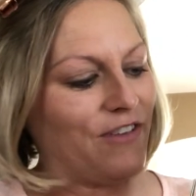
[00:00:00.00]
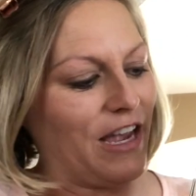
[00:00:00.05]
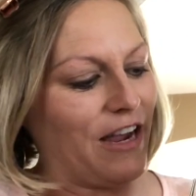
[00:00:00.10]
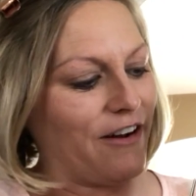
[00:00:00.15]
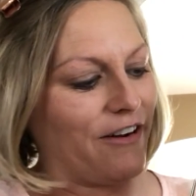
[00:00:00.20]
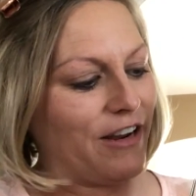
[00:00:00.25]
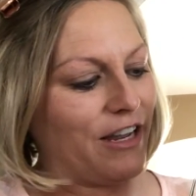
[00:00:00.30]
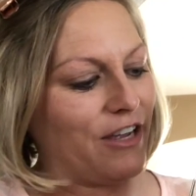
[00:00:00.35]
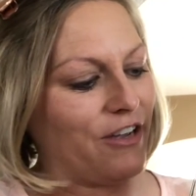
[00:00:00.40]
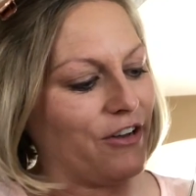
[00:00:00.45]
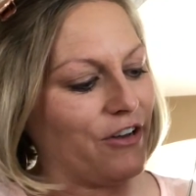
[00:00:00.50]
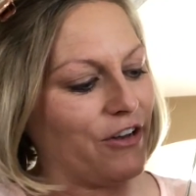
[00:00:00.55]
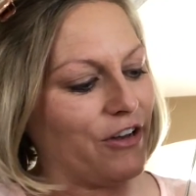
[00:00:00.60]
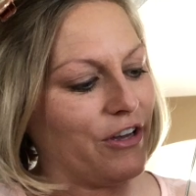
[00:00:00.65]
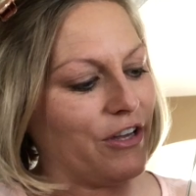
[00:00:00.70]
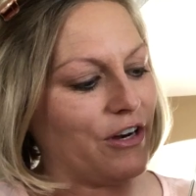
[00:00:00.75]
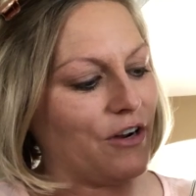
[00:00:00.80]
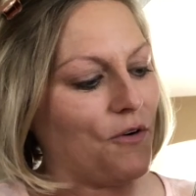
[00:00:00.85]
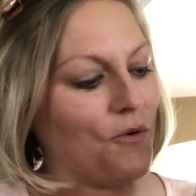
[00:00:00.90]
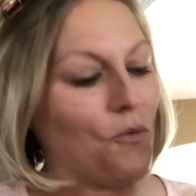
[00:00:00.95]
Very
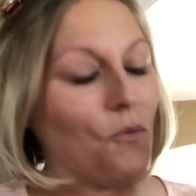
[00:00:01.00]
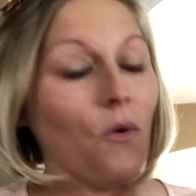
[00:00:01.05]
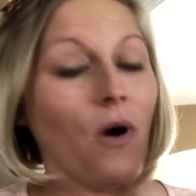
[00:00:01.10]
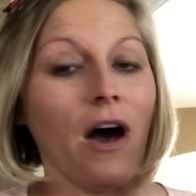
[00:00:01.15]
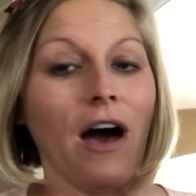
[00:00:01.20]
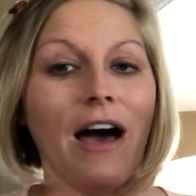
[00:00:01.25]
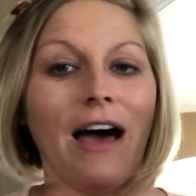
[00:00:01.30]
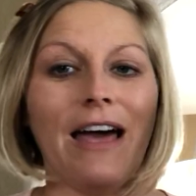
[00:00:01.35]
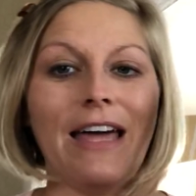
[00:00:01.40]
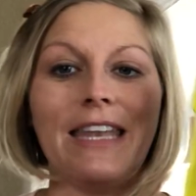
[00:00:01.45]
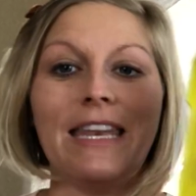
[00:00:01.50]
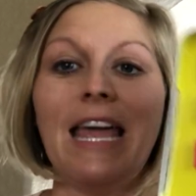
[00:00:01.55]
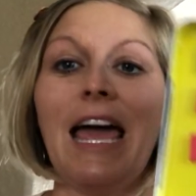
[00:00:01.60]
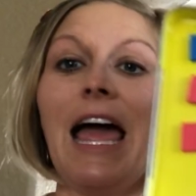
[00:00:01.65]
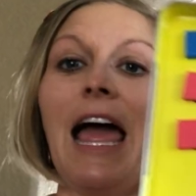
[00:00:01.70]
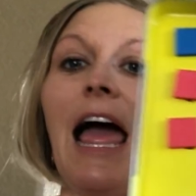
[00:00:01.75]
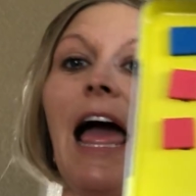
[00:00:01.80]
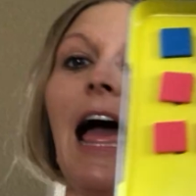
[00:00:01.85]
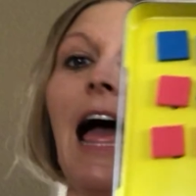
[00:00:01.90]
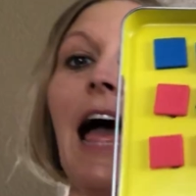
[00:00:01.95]
good. A 1
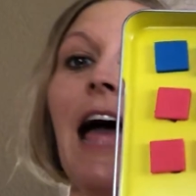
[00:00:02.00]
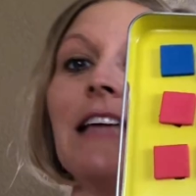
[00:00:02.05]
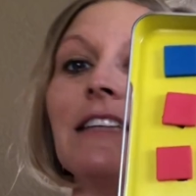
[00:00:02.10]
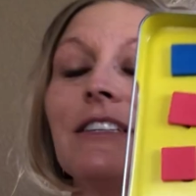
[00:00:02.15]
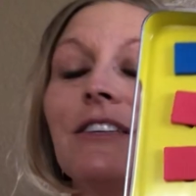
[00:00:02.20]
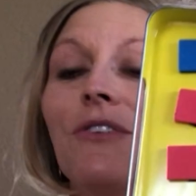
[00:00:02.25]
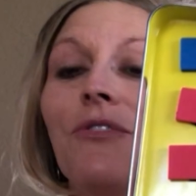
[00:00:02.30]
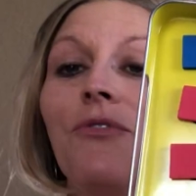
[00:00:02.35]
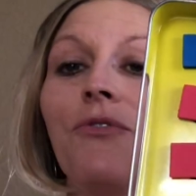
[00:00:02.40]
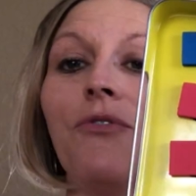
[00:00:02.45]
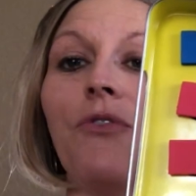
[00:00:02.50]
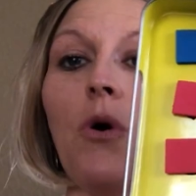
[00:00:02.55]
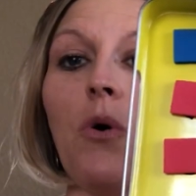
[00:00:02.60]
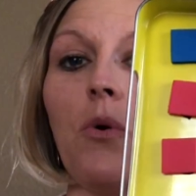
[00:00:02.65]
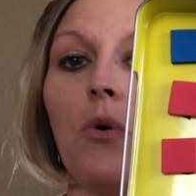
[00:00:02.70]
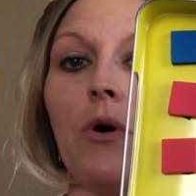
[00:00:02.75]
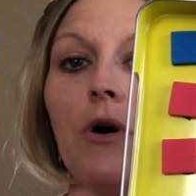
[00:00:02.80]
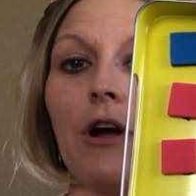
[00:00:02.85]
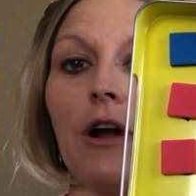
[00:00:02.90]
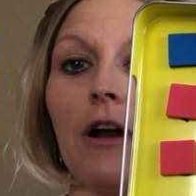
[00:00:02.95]
and a
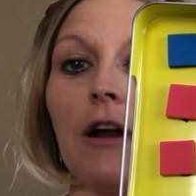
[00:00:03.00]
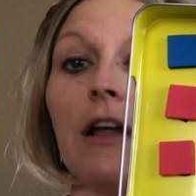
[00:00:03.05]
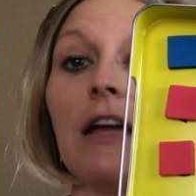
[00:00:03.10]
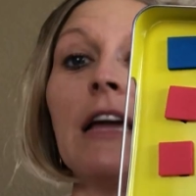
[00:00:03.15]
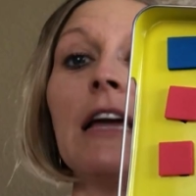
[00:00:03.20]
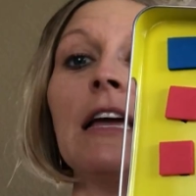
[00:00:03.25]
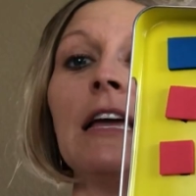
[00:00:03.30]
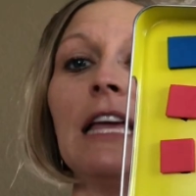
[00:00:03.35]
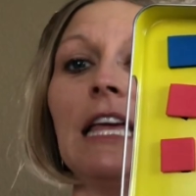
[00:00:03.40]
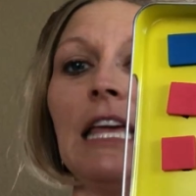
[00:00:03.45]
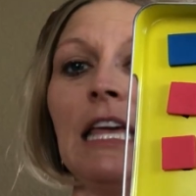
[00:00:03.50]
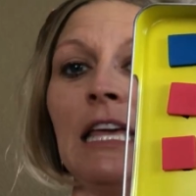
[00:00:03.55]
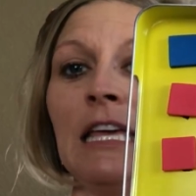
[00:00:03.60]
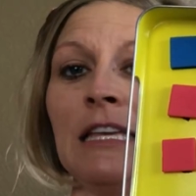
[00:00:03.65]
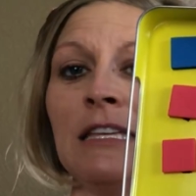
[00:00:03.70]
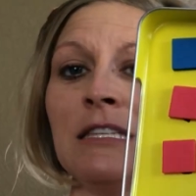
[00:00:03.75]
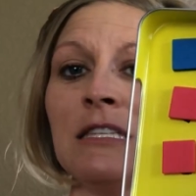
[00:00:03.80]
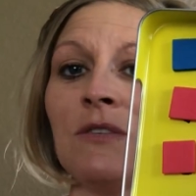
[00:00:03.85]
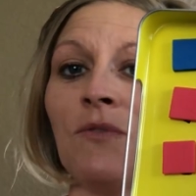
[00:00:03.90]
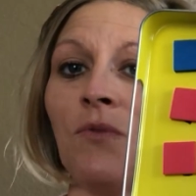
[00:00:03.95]
4
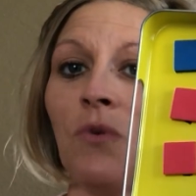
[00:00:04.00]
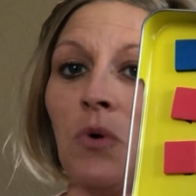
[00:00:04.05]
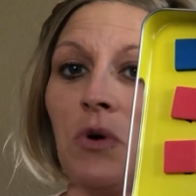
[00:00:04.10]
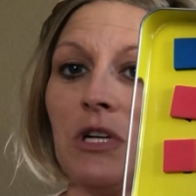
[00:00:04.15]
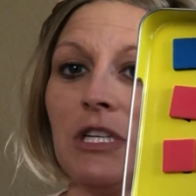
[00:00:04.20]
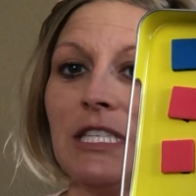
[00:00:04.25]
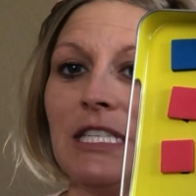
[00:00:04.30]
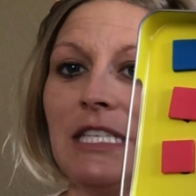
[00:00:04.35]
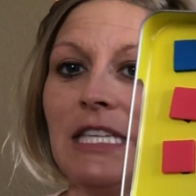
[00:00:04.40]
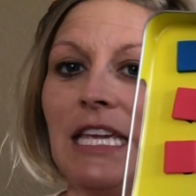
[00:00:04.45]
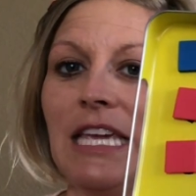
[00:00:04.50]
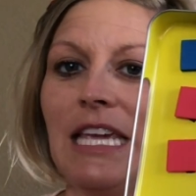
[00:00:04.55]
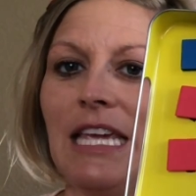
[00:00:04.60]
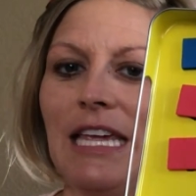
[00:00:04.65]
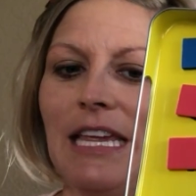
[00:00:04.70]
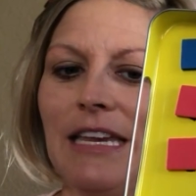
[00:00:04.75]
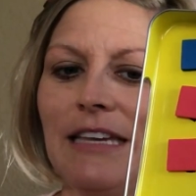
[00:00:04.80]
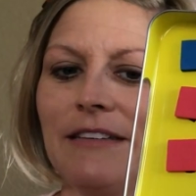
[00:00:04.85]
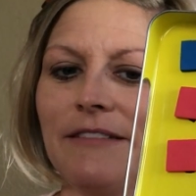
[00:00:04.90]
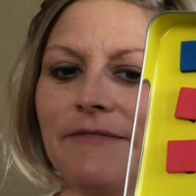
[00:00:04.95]
is
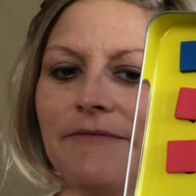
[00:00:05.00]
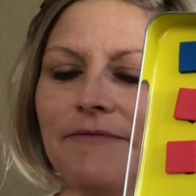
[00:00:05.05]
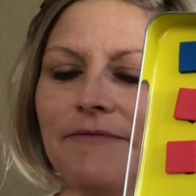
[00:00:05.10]
14.